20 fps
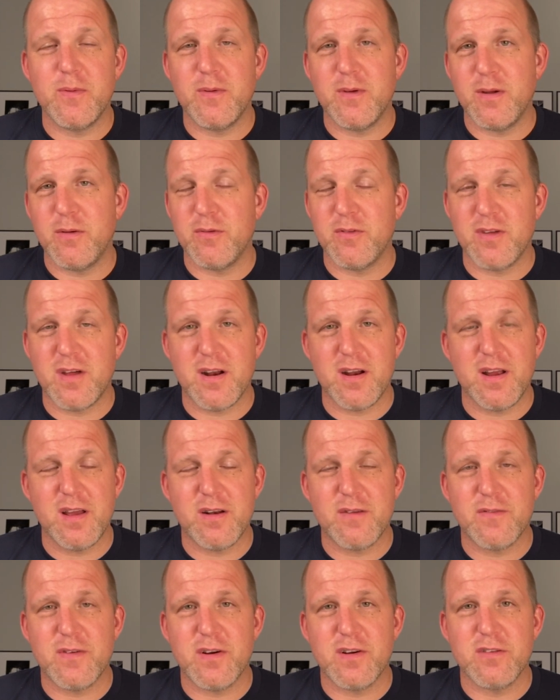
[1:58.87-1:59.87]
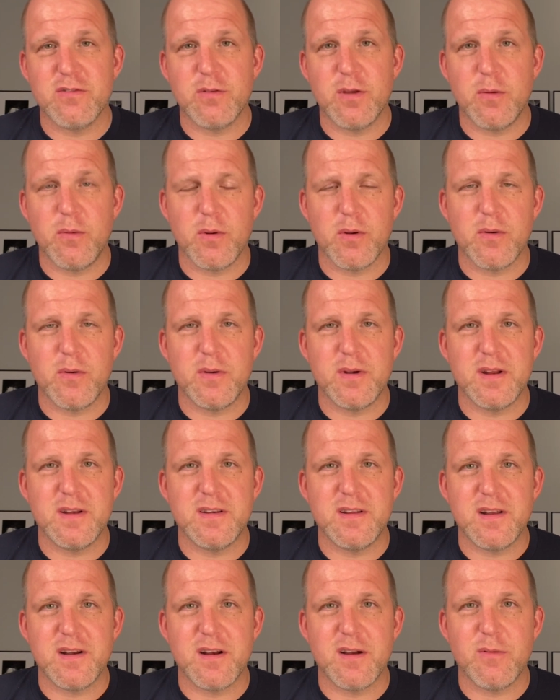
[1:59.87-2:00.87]
It was on our anniversary. We were going to
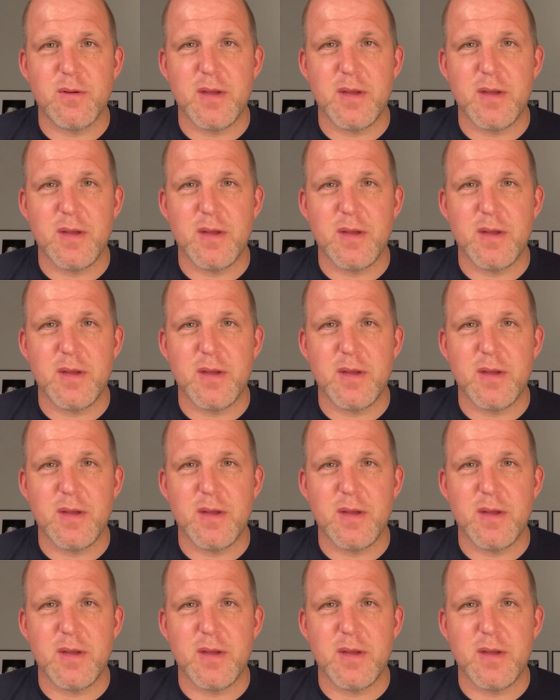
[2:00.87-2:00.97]
dinner.